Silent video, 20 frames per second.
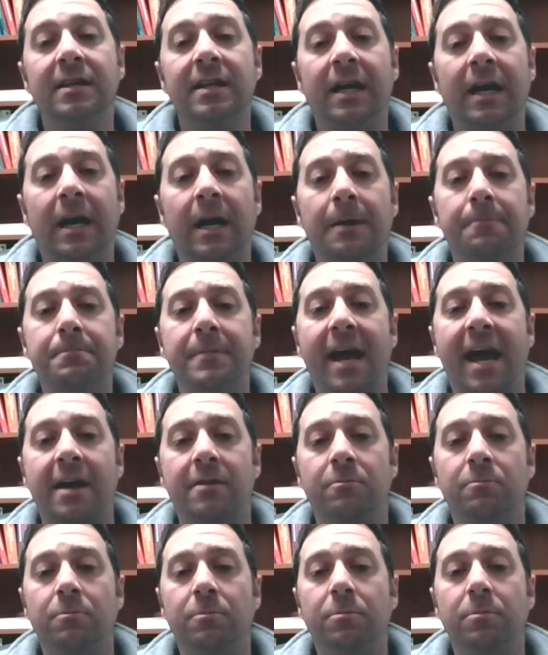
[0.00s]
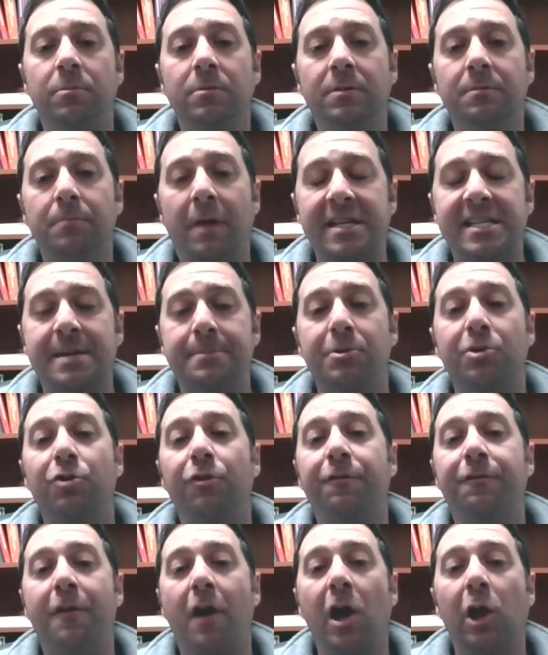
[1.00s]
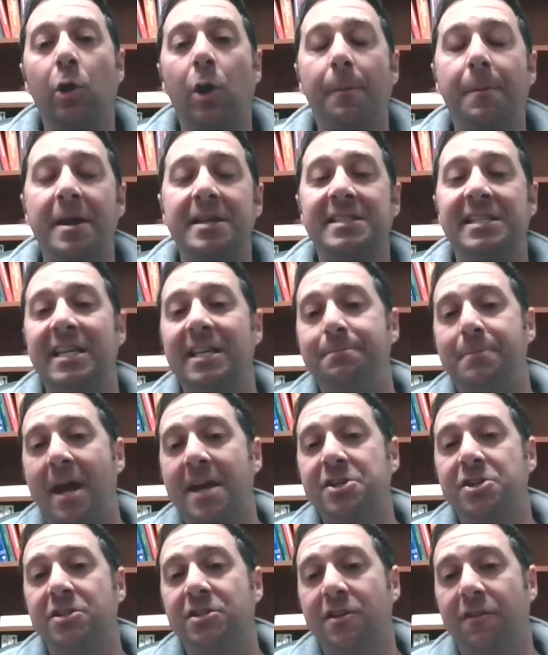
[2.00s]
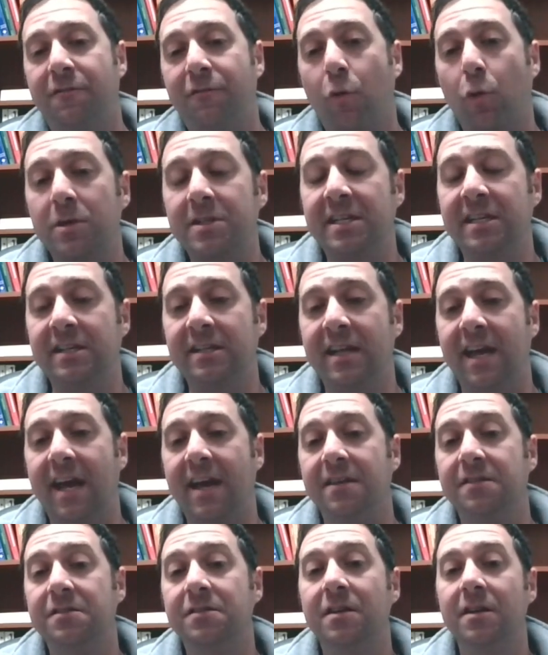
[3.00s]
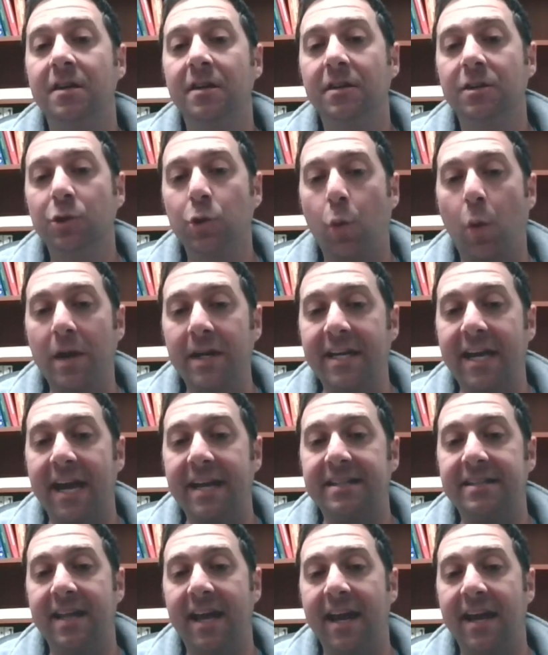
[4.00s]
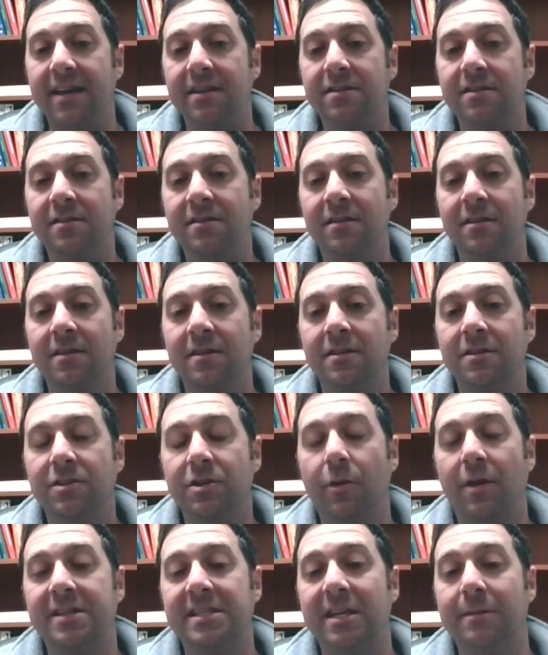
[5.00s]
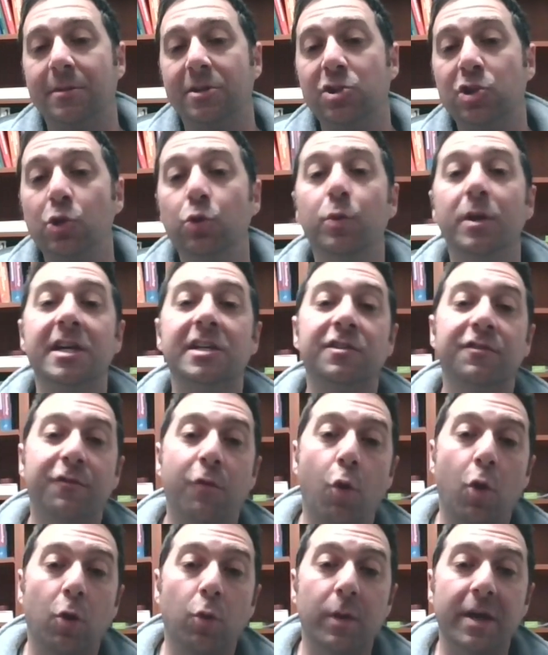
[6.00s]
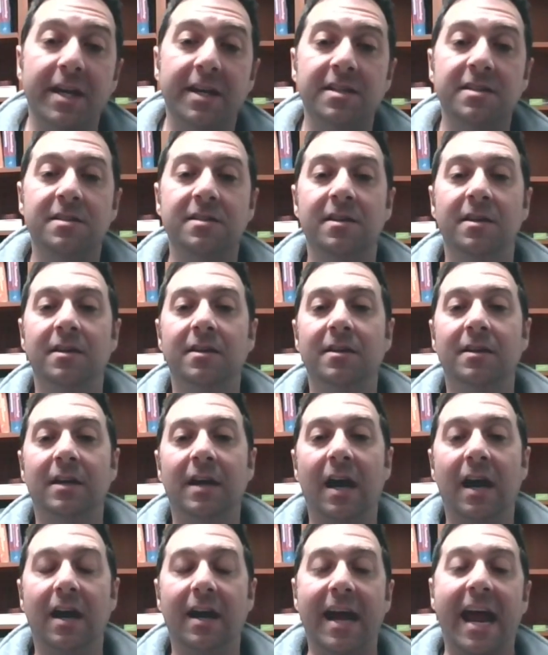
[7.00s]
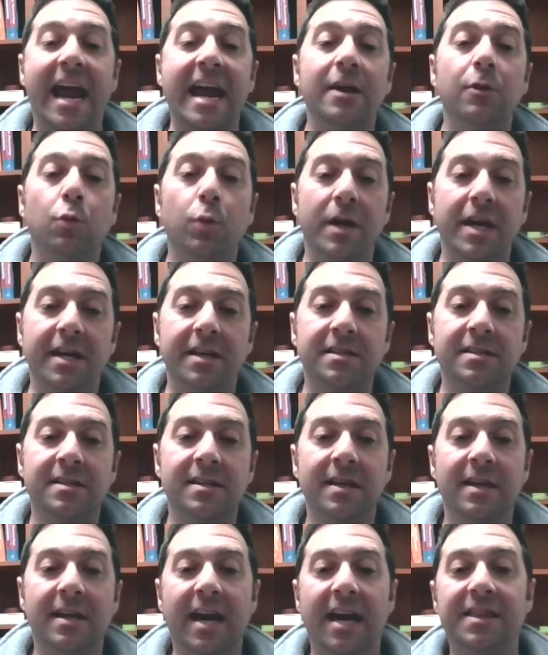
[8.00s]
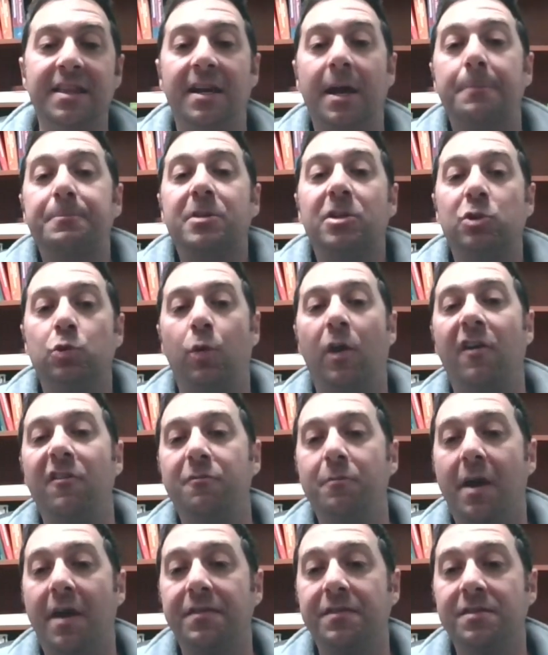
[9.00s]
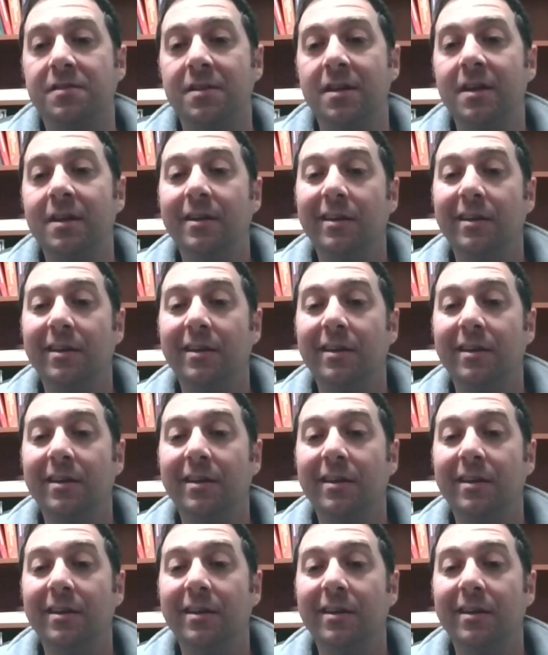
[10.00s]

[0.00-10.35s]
And my typical follow-up, I see patients at 14 days, 28 days. So I see them at 2 weeks, 4 weeks, 8 weeks, and then up to 12 months.